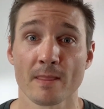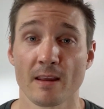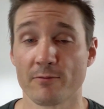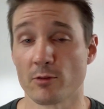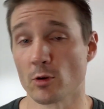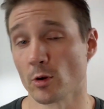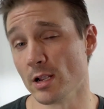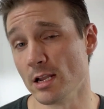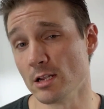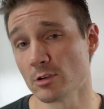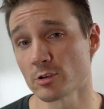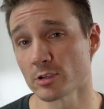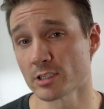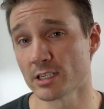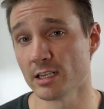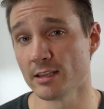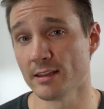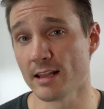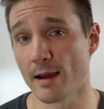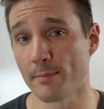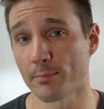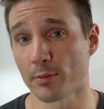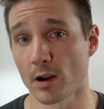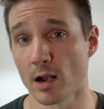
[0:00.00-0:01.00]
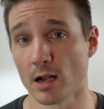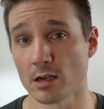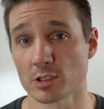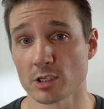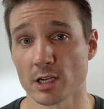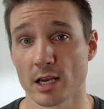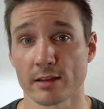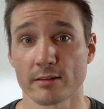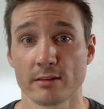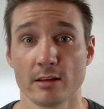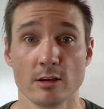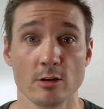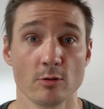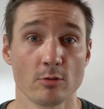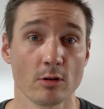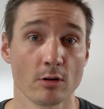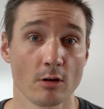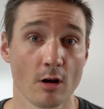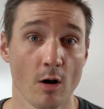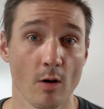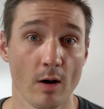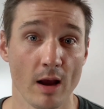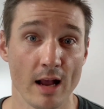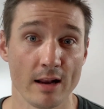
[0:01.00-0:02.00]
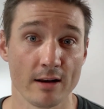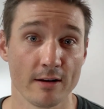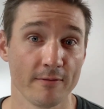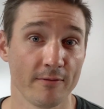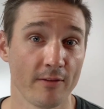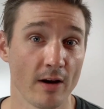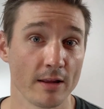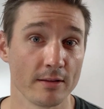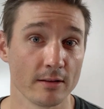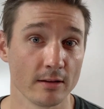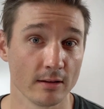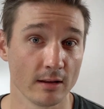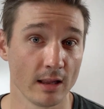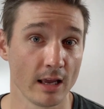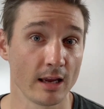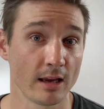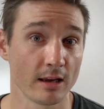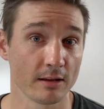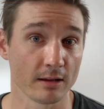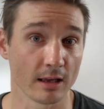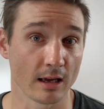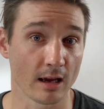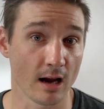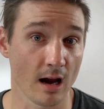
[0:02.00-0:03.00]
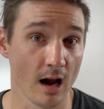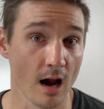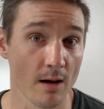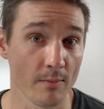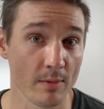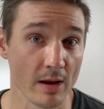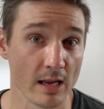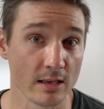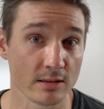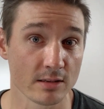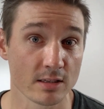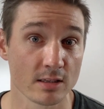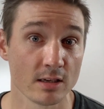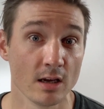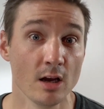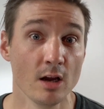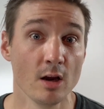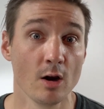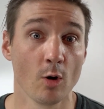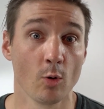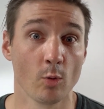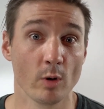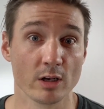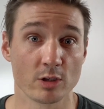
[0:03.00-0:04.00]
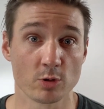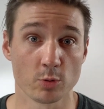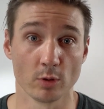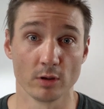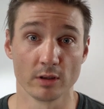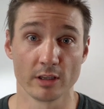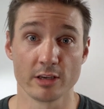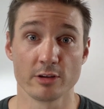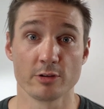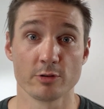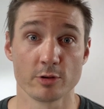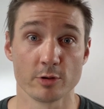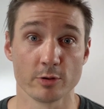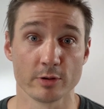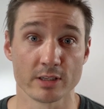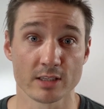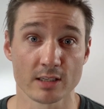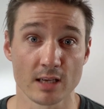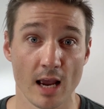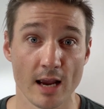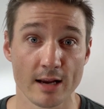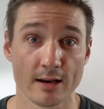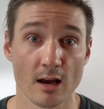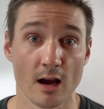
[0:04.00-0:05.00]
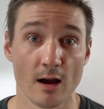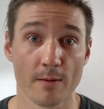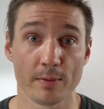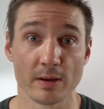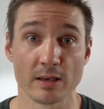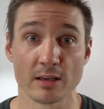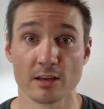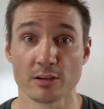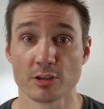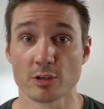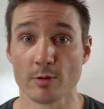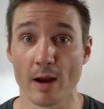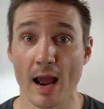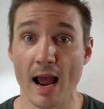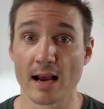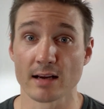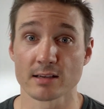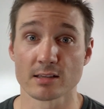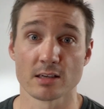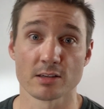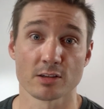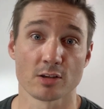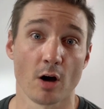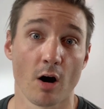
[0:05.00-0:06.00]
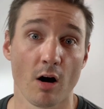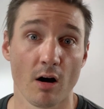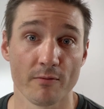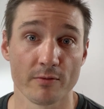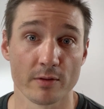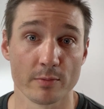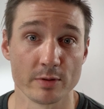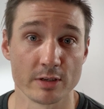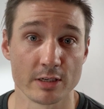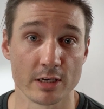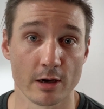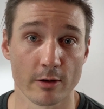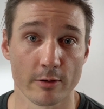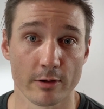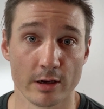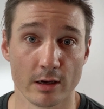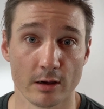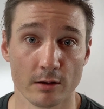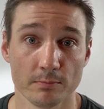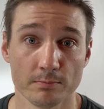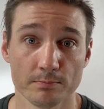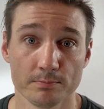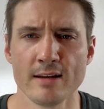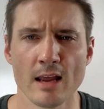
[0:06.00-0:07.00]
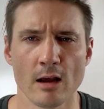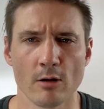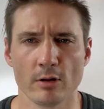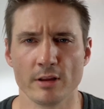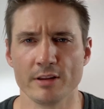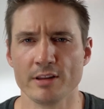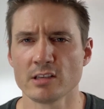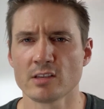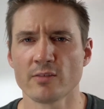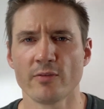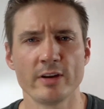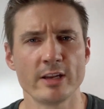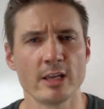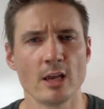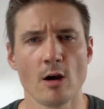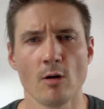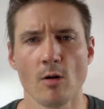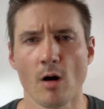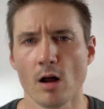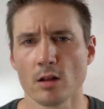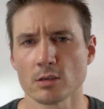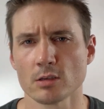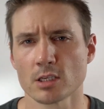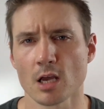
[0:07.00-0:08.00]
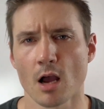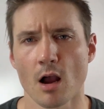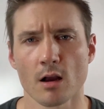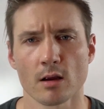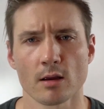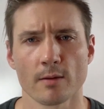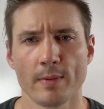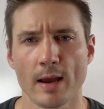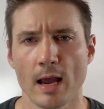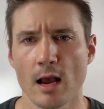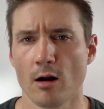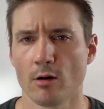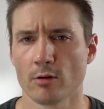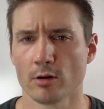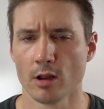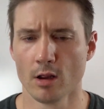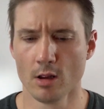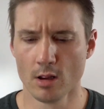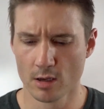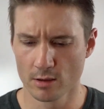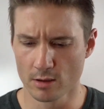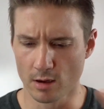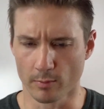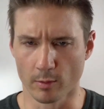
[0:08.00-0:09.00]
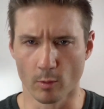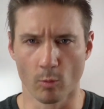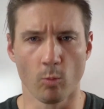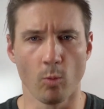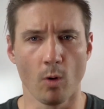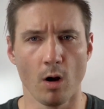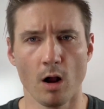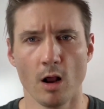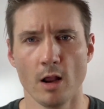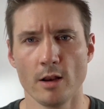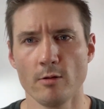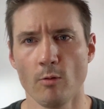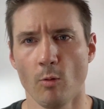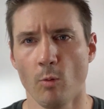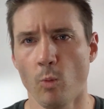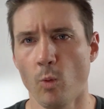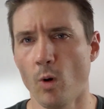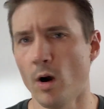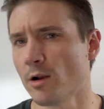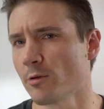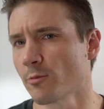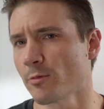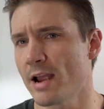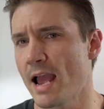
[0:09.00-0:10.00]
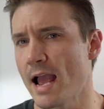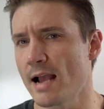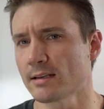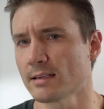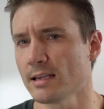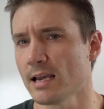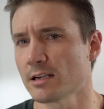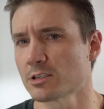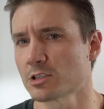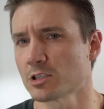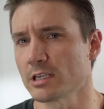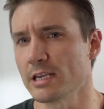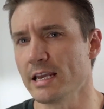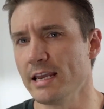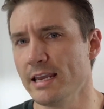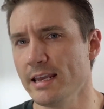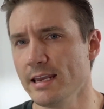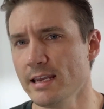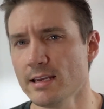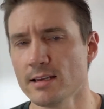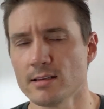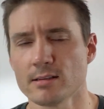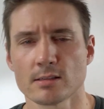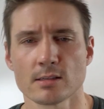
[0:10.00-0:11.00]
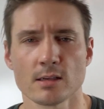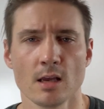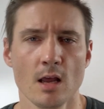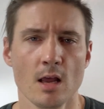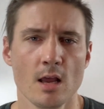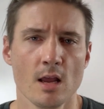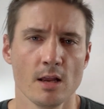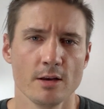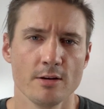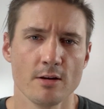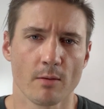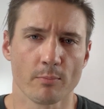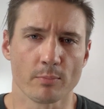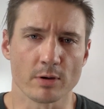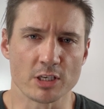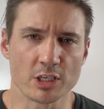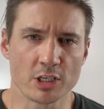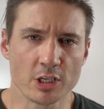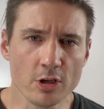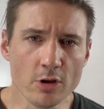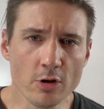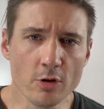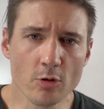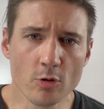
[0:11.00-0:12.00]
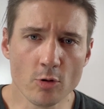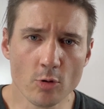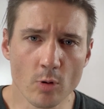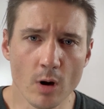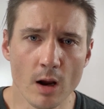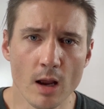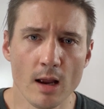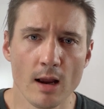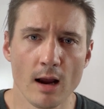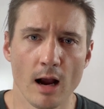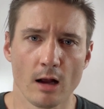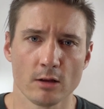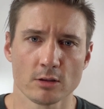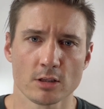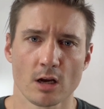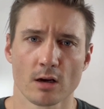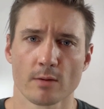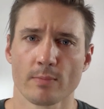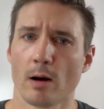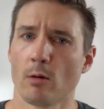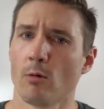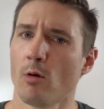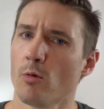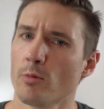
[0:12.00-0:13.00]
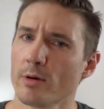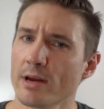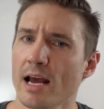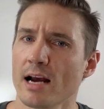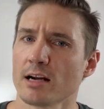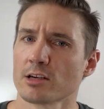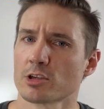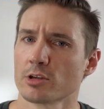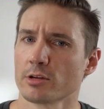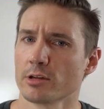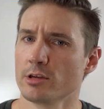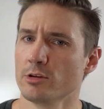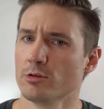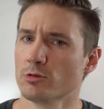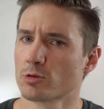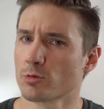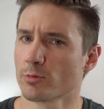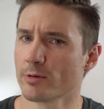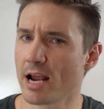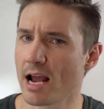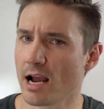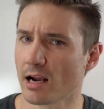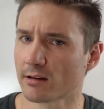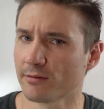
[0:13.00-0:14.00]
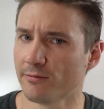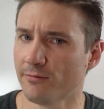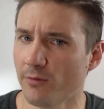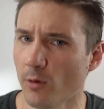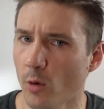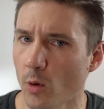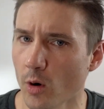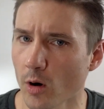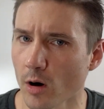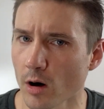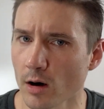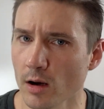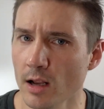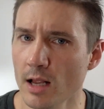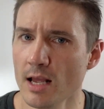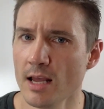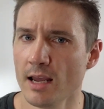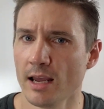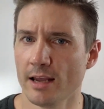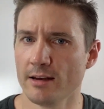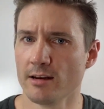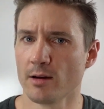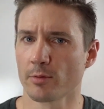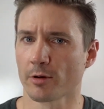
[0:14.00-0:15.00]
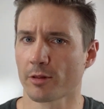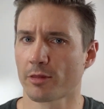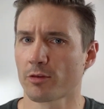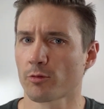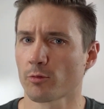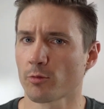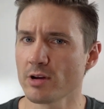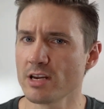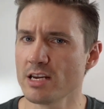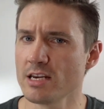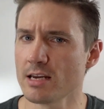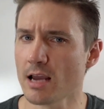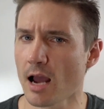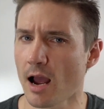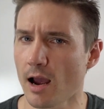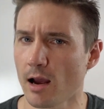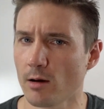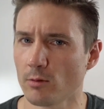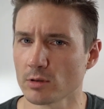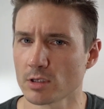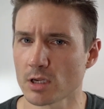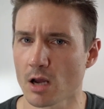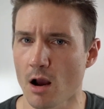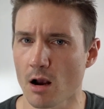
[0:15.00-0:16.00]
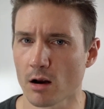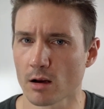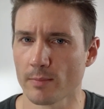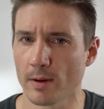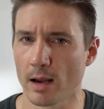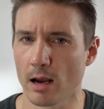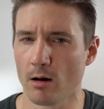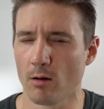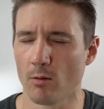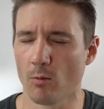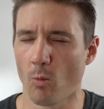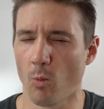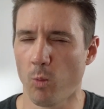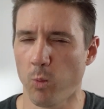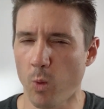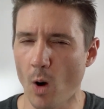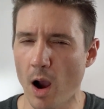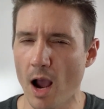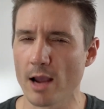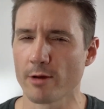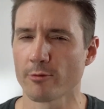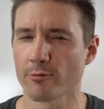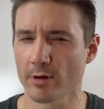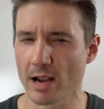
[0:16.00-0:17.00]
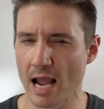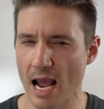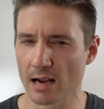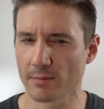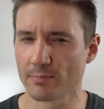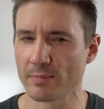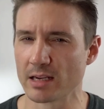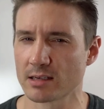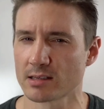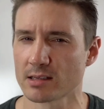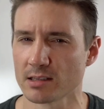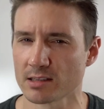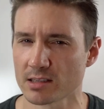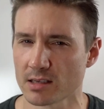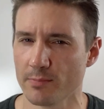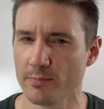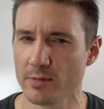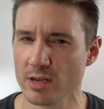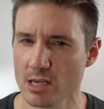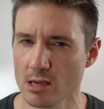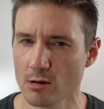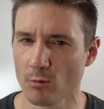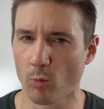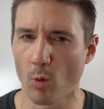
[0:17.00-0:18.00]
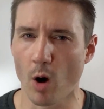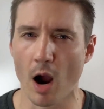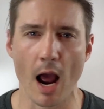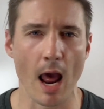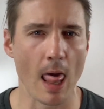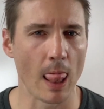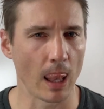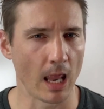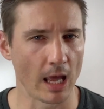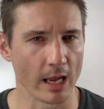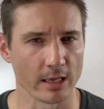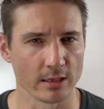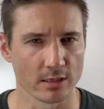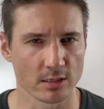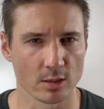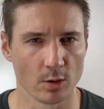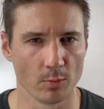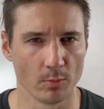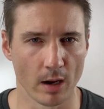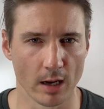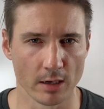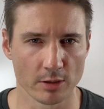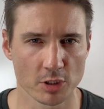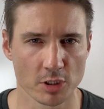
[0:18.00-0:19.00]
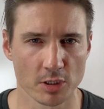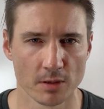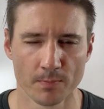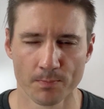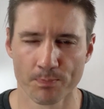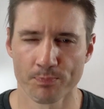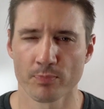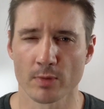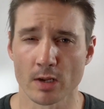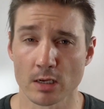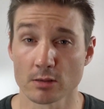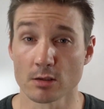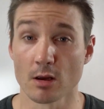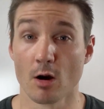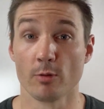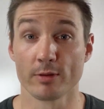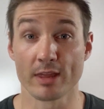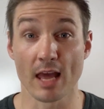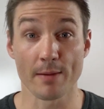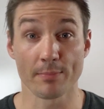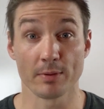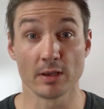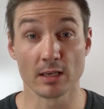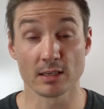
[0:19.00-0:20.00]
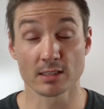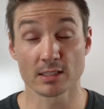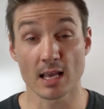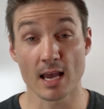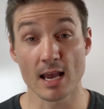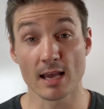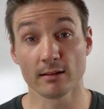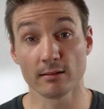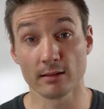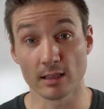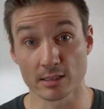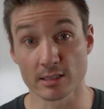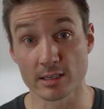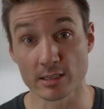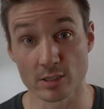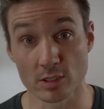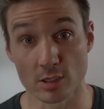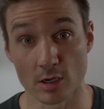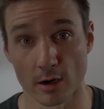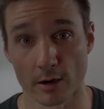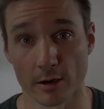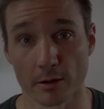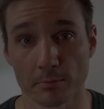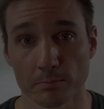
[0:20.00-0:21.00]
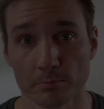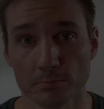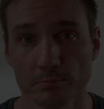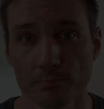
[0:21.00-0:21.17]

If you're interested in that project, then you can go ahead and find the link in the comments, which will lead you to a sign up and get you access to all of the material. Now, in this video, I'll talk about number one, what React actually is. Number two, I'll talk about what we actually use React for. And number three, I will talk about why React makes sense to me and why I like it so much. So with that being said, let's get started.